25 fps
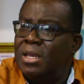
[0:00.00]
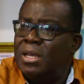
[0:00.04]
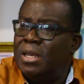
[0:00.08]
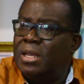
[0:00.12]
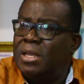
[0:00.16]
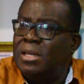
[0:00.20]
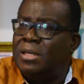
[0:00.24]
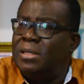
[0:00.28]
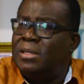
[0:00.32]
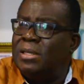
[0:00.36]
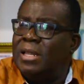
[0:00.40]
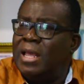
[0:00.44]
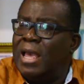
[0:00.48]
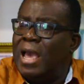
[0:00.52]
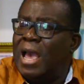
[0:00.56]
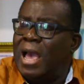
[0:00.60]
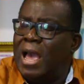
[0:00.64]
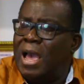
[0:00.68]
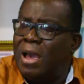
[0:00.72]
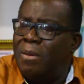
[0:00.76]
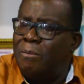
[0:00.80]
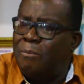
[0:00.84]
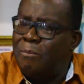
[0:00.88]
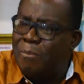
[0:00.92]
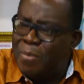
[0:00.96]
in the
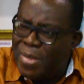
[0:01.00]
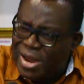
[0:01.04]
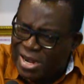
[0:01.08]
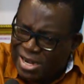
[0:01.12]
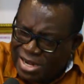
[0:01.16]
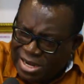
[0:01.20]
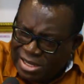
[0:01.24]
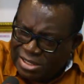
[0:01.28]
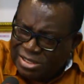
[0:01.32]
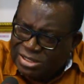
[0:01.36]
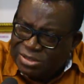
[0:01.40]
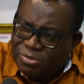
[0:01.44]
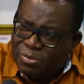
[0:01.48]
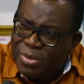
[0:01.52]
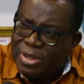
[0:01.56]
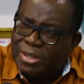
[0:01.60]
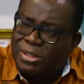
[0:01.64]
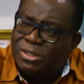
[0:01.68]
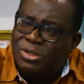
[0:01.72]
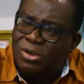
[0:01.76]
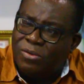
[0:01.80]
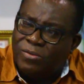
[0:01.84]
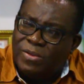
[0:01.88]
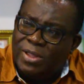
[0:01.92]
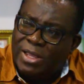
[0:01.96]

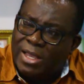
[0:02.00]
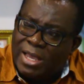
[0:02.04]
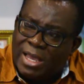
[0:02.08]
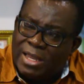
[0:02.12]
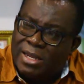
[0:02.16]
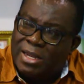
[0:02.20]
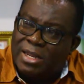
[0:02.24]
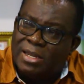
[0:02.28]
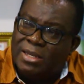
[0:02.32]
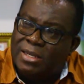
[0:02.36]
management of the Ghana